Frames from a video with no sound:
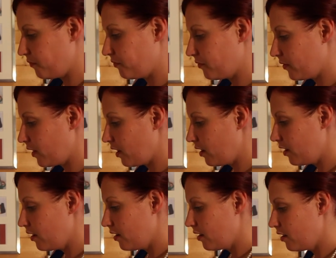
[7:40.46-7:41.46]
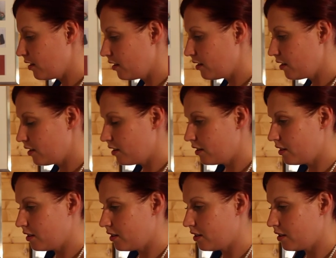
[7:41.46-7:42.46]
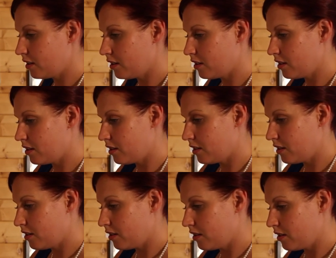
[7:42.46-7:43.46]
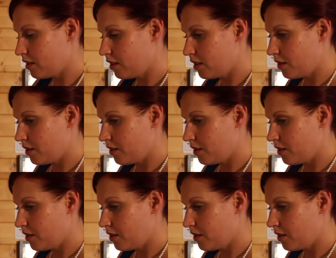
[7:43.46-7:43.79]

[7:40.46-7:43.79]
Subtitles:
No one is speaking in this clip.